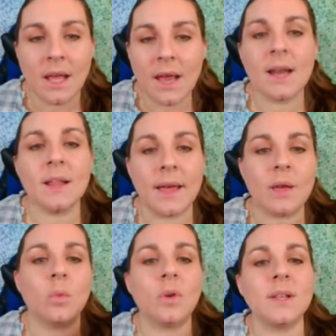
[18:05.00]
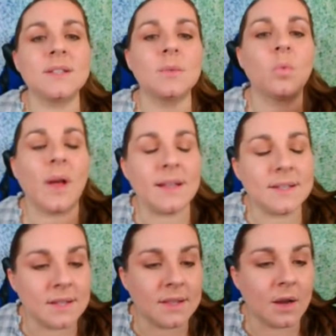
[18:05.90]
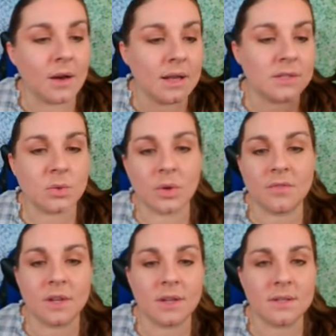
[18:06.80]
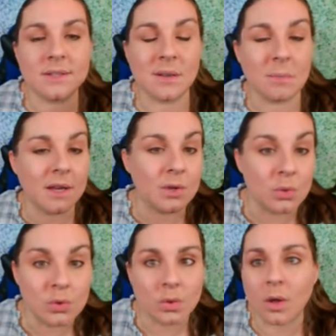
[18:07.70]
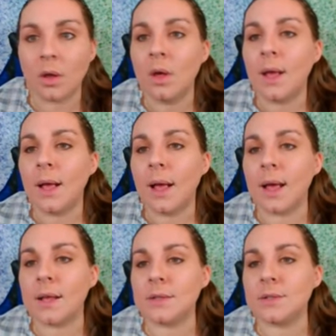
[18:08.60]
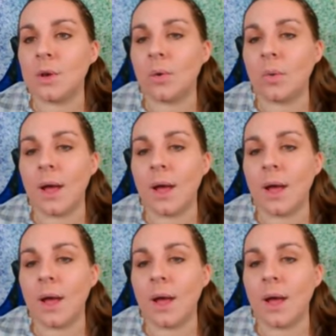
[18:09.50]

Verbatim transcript: and I like it. We'll get some whites in there as sort of a semi-neutral. Uh, so